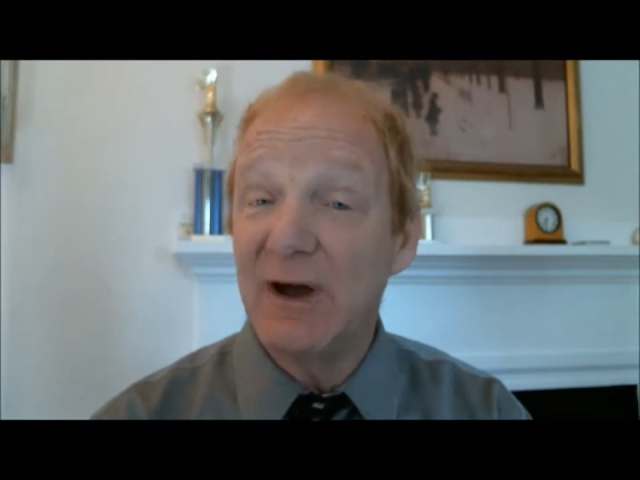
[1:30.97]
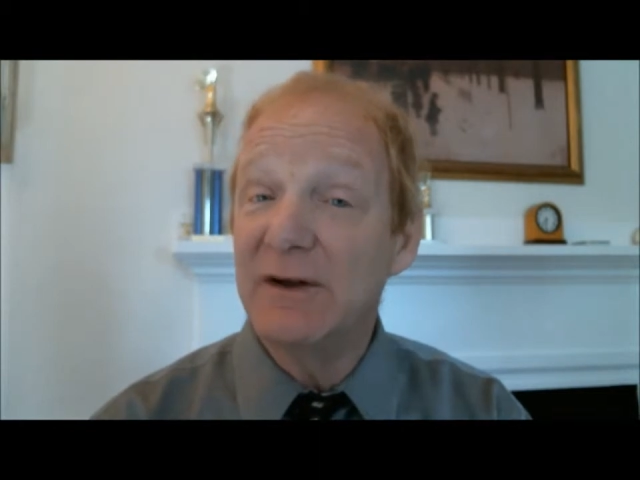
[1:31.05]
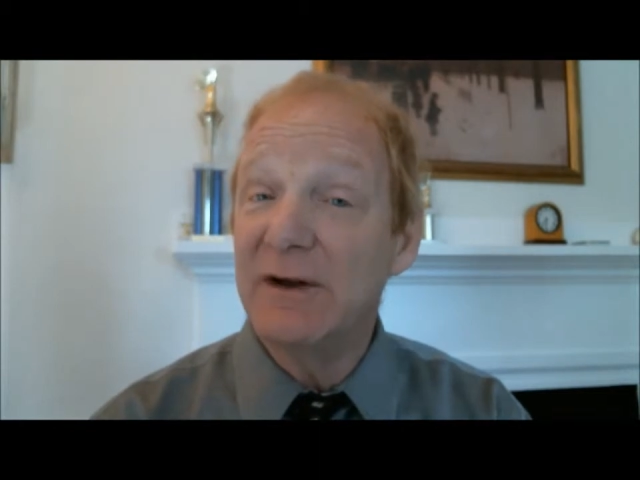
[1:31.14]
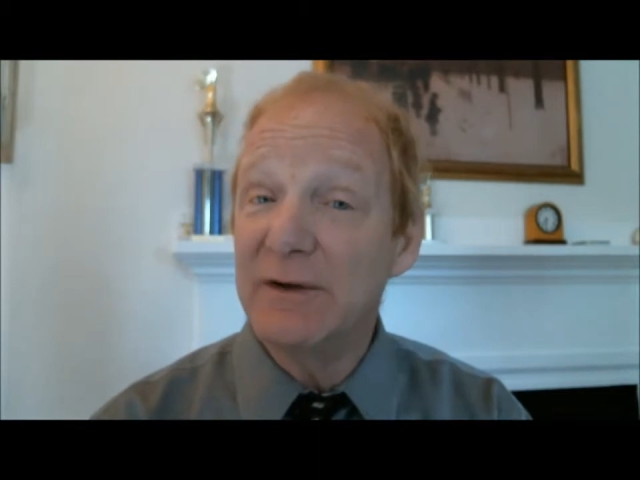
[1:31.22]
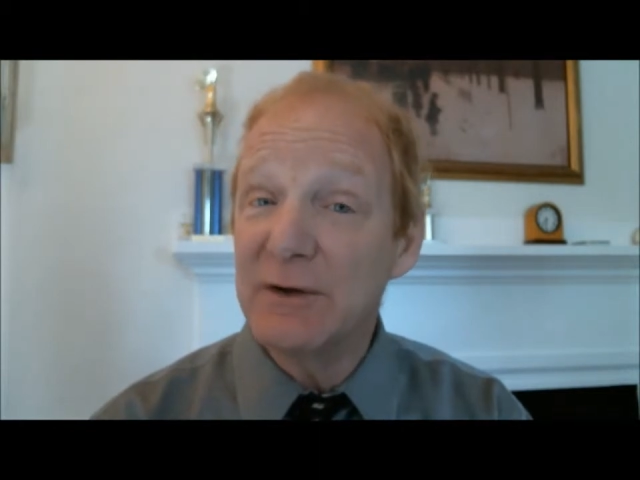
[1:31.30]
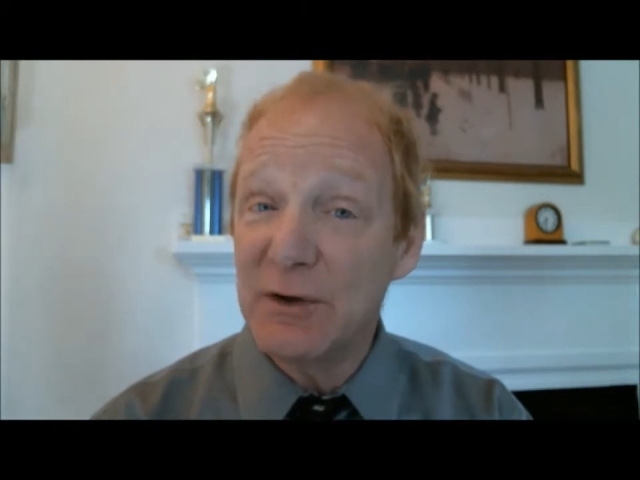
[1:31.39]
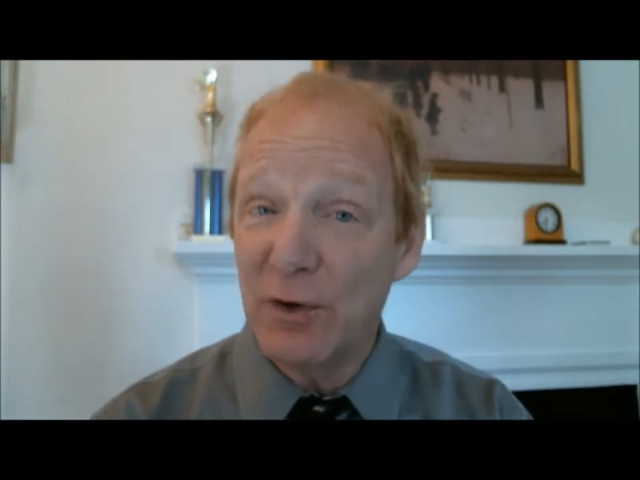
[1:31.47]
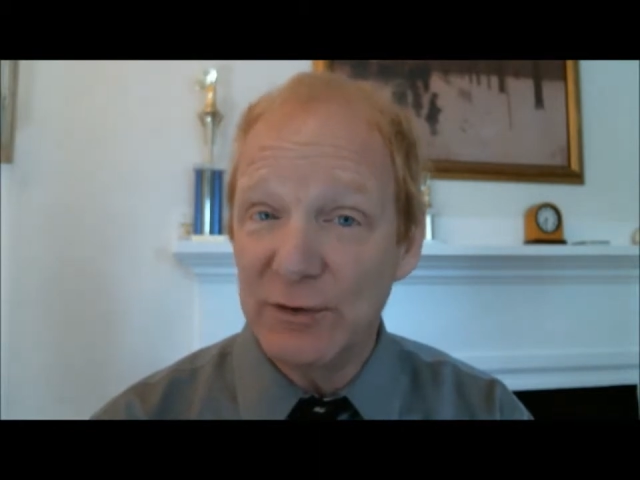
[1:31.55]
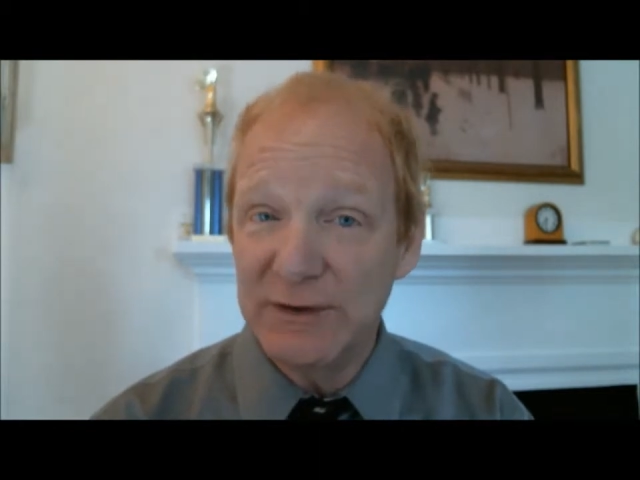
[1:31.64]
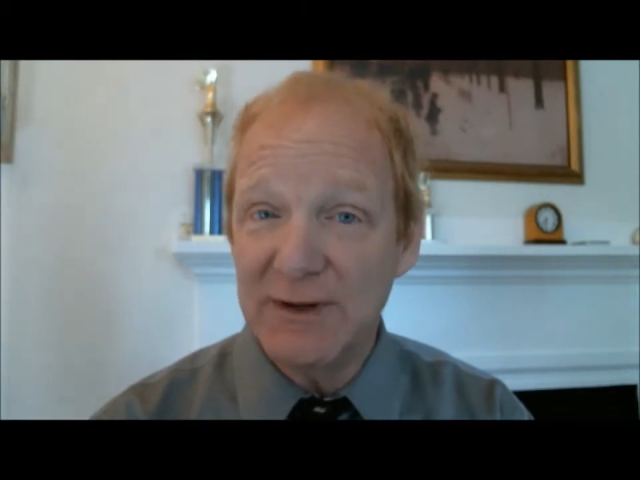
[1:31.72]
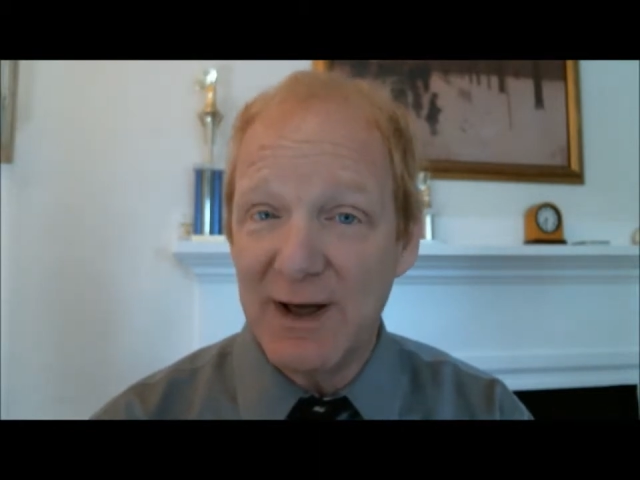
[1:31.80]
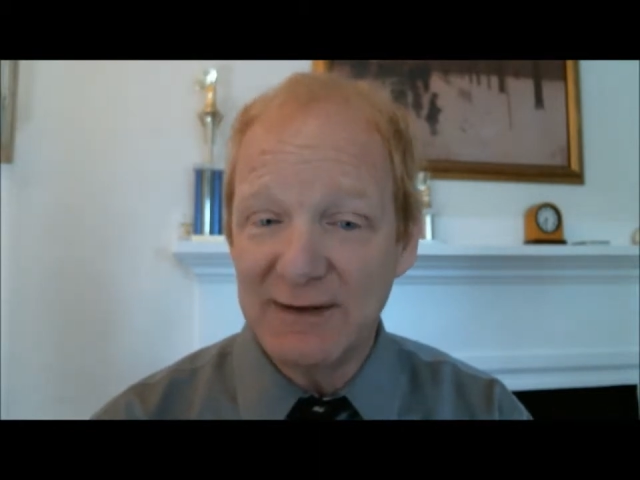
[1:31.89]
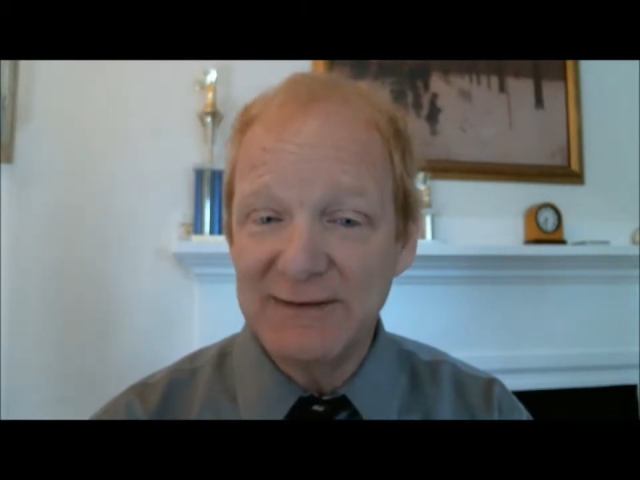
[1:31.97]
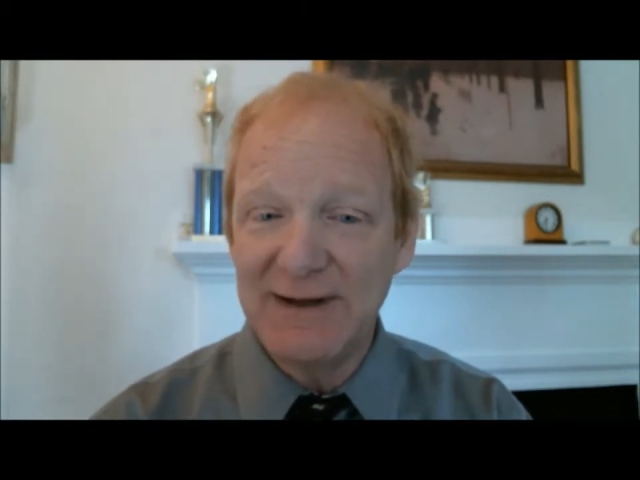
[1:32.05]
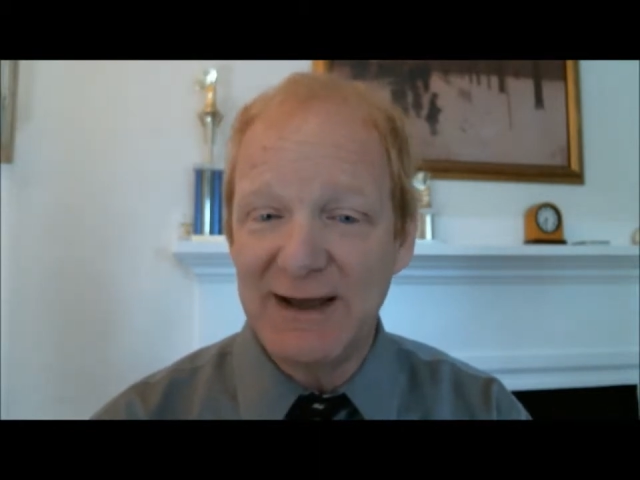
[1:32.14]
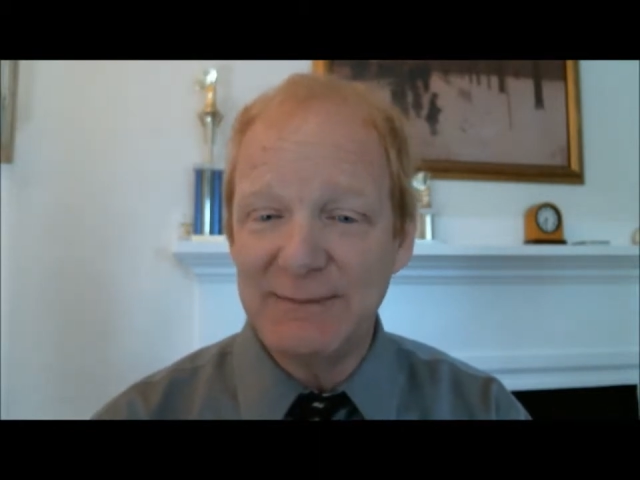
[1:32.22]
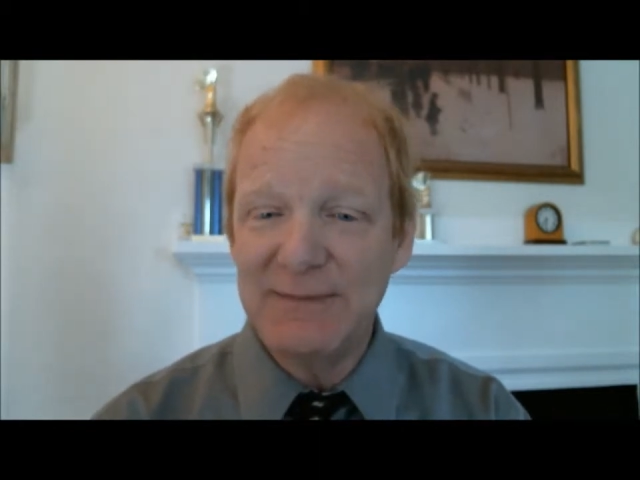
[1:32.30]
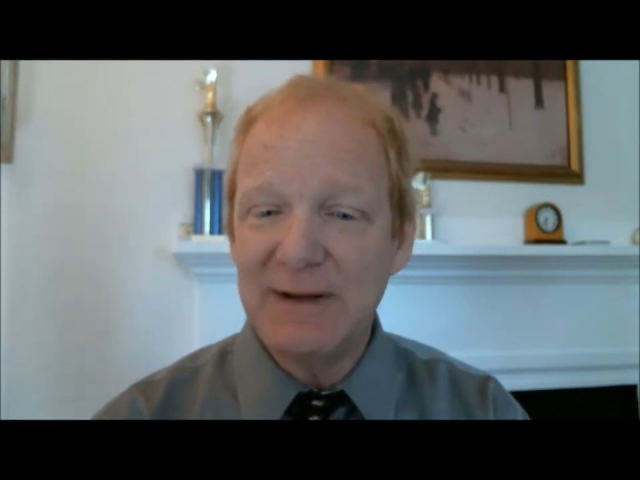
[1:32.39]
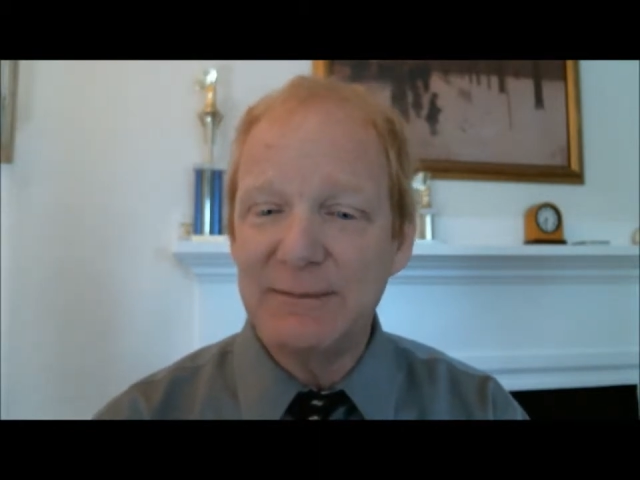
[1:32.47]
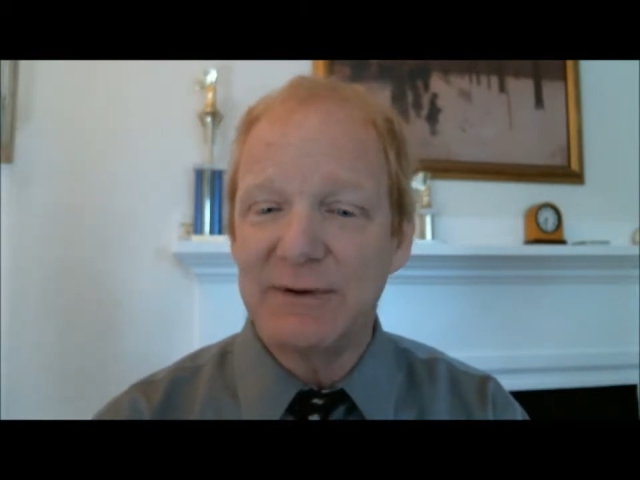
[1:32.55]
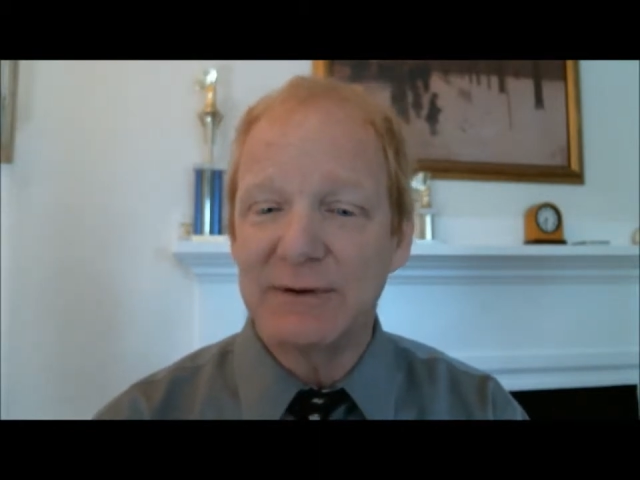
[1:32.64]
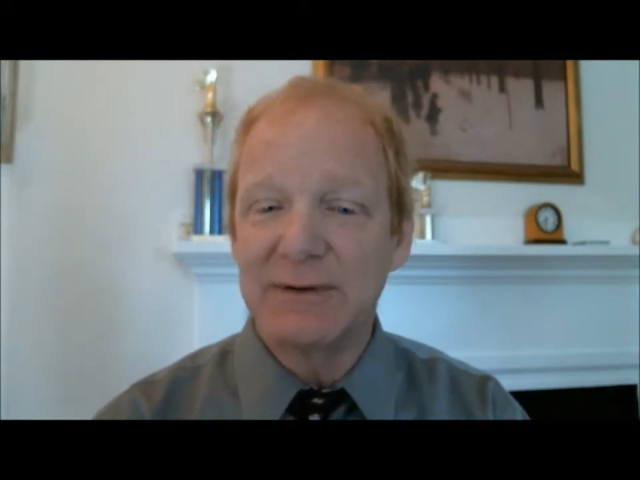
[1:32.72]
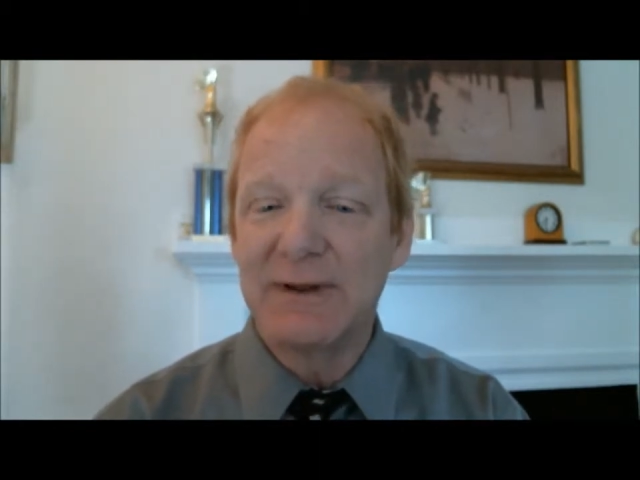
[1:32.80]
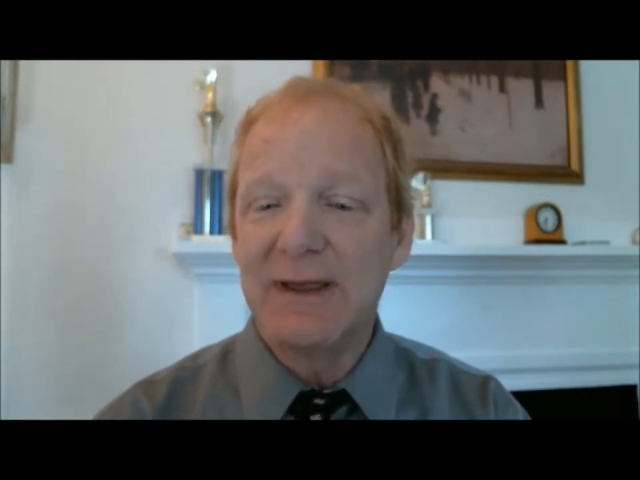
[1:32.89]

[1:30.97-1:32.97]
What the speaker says: another Goldilocks type number.